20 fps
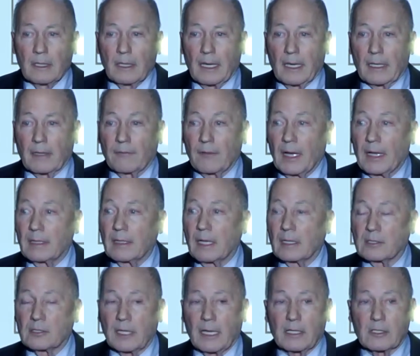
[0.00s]
And if I had
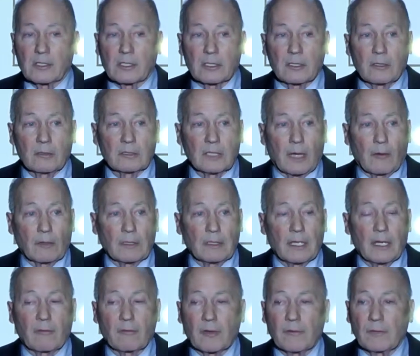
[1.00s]
not changed schools, I would
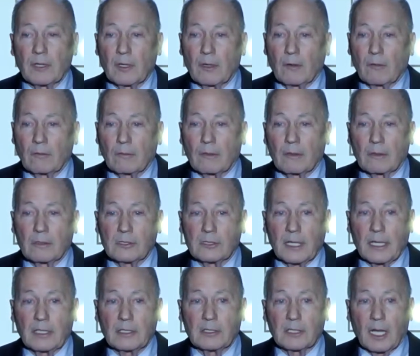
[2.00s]
never have known
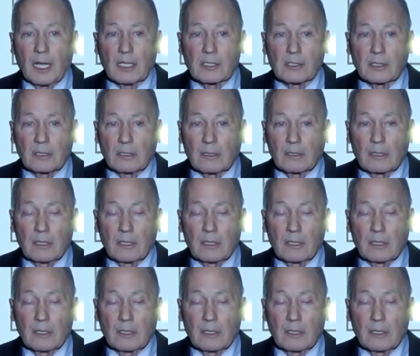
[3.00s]
Jane Johnston,